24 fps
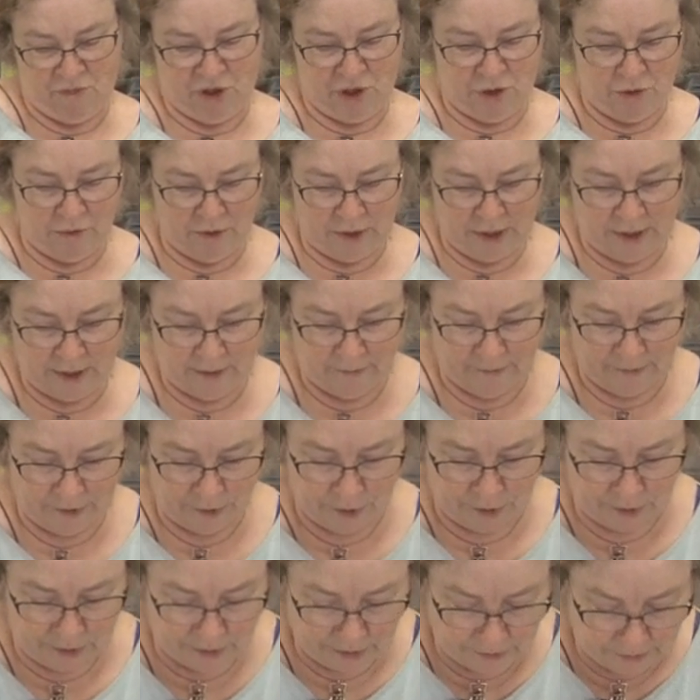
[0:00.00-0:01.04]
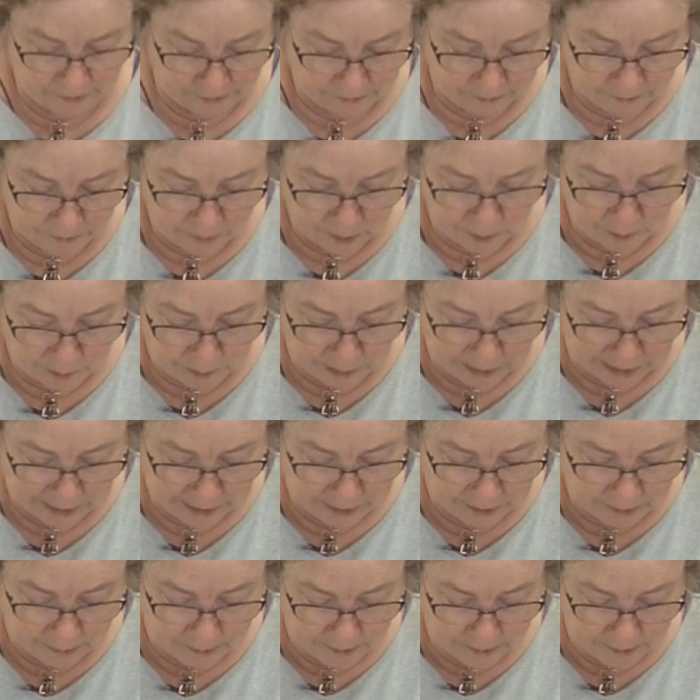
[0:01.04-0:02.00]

Two and a half inches, be plenty